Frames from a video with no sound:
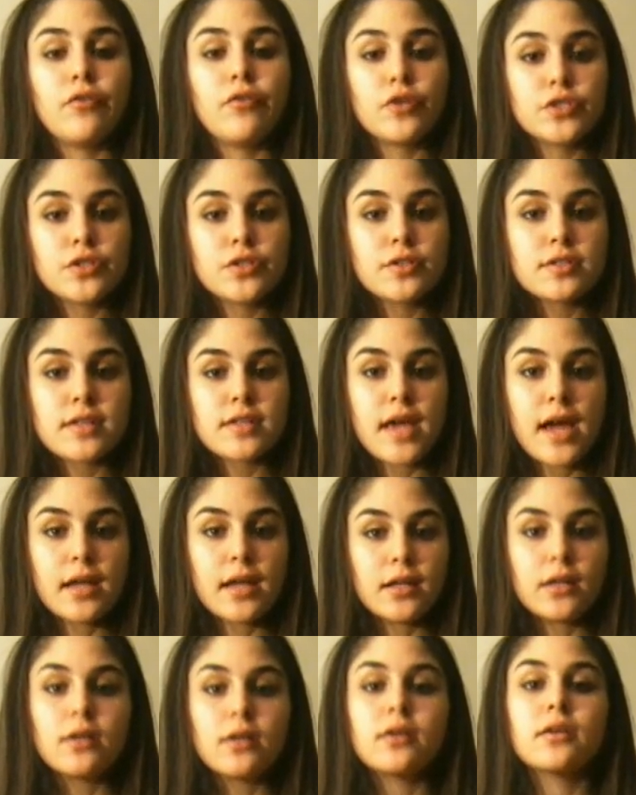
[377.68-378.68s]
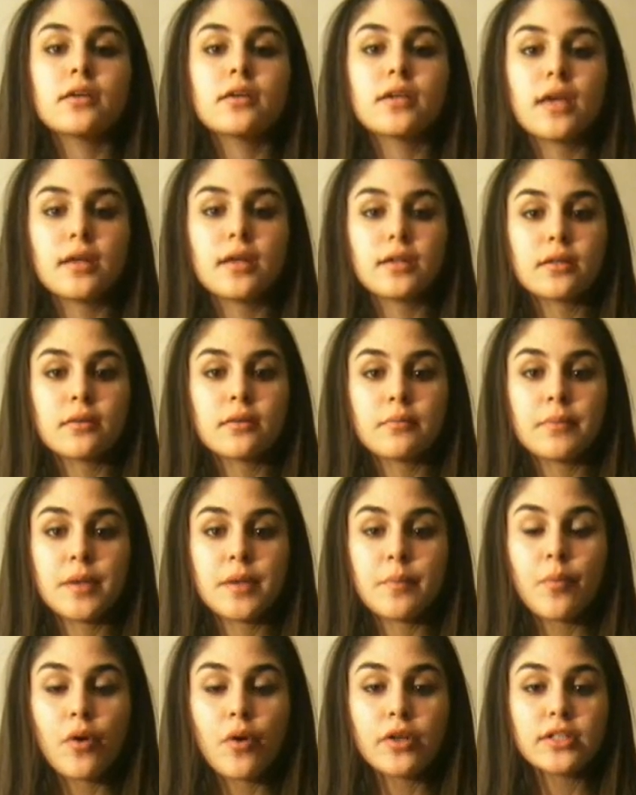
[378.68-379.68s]
photoscan can
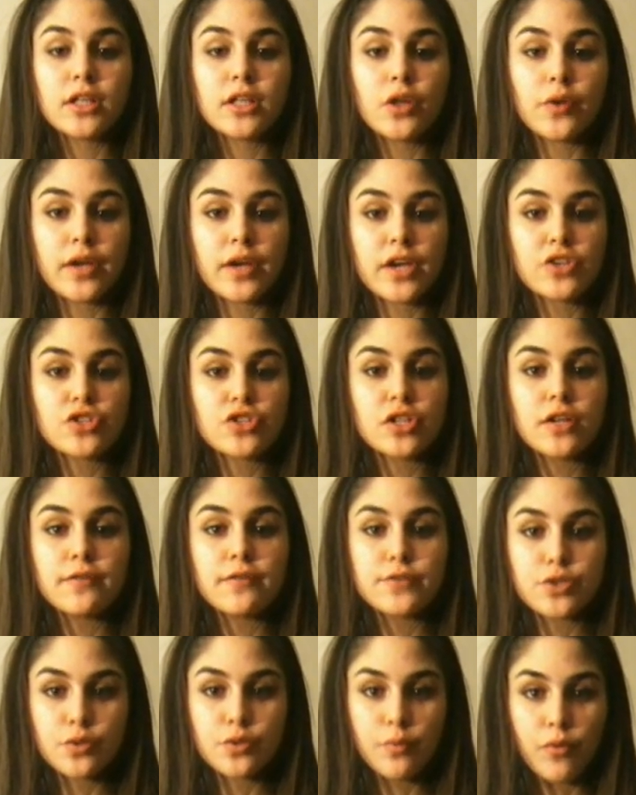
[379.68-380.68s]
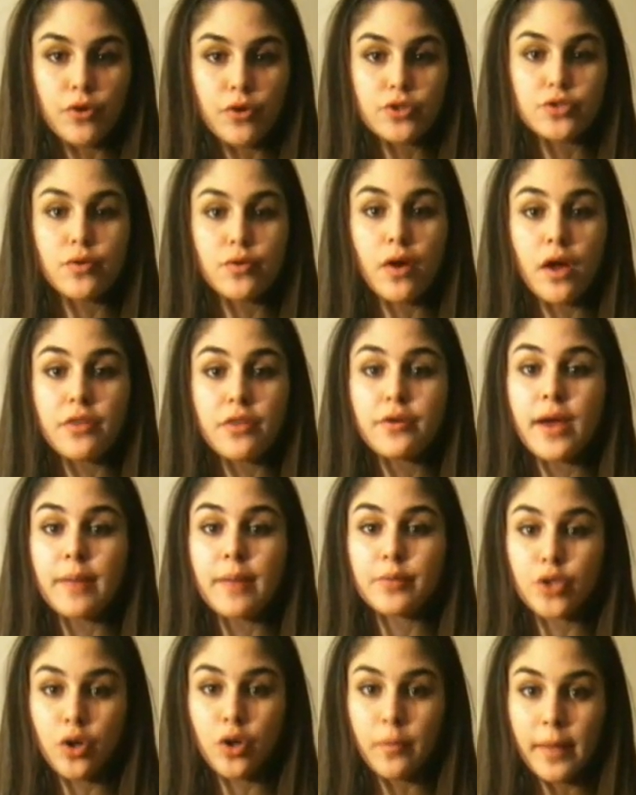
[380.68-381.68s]
pinpoint the location of tumors or other
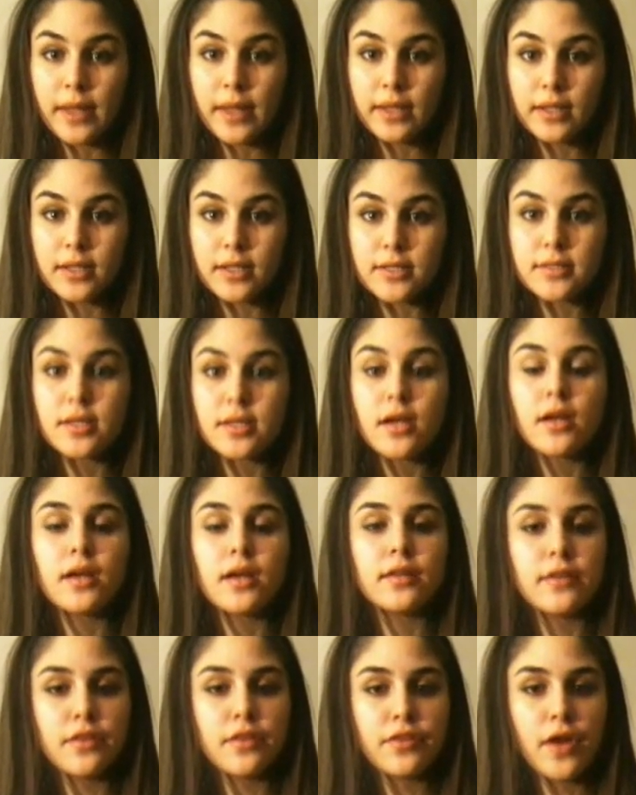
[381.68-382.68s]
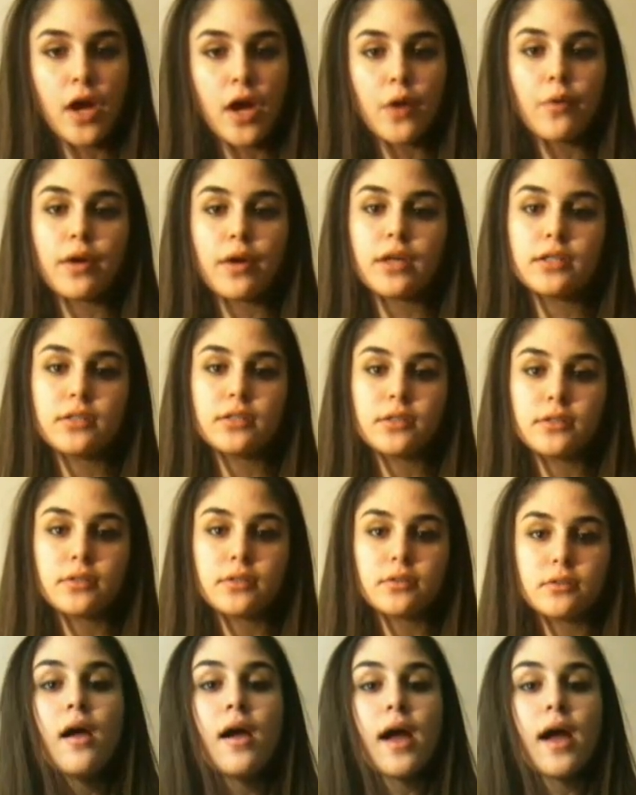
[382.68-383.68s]
abnormalities in the thyroid.
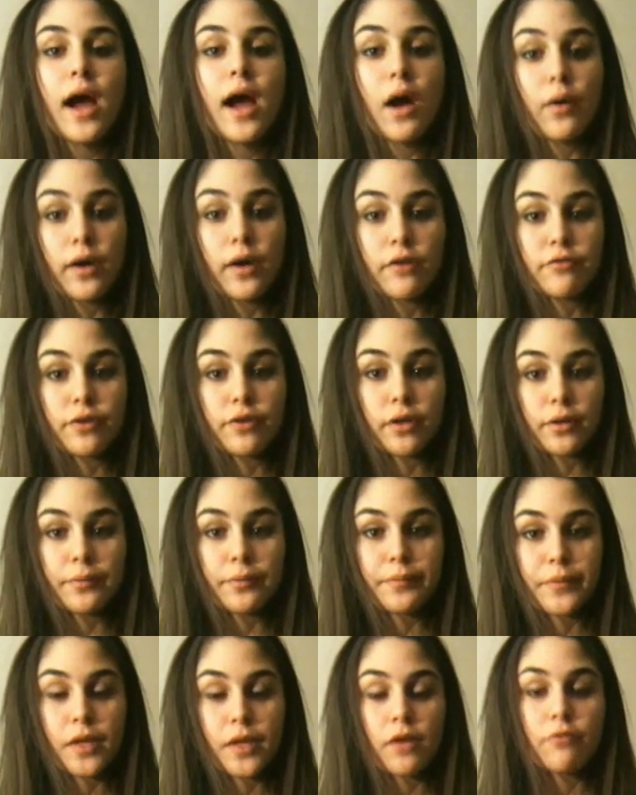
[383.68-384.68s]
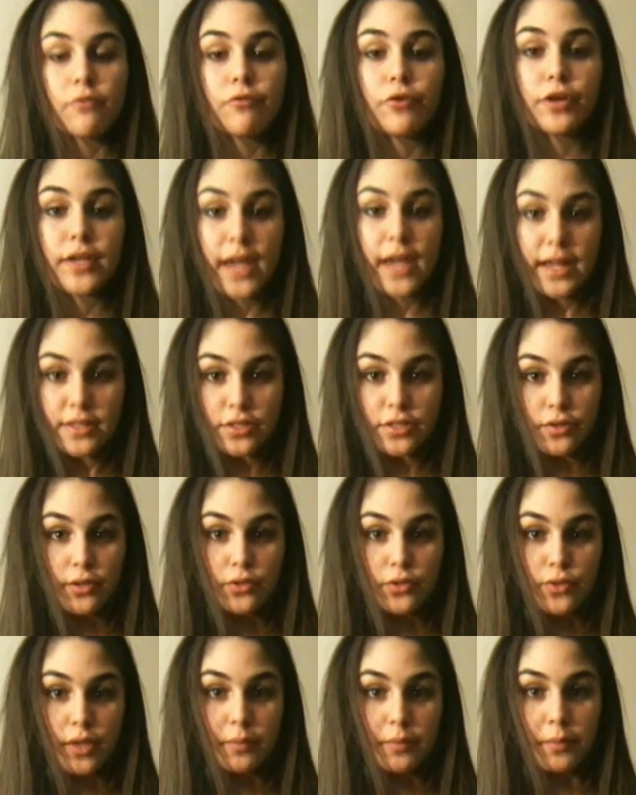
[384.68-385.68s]
However, for cancer
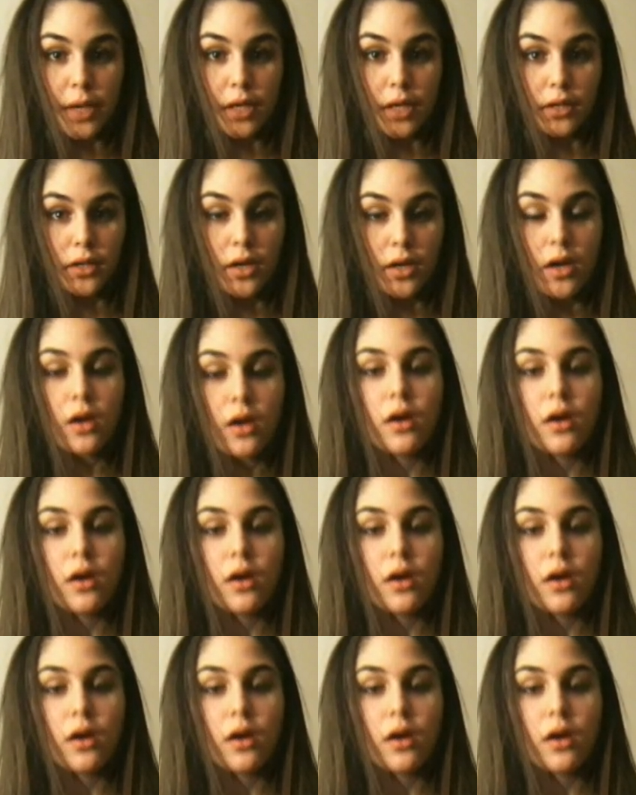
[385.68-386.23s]
treatment,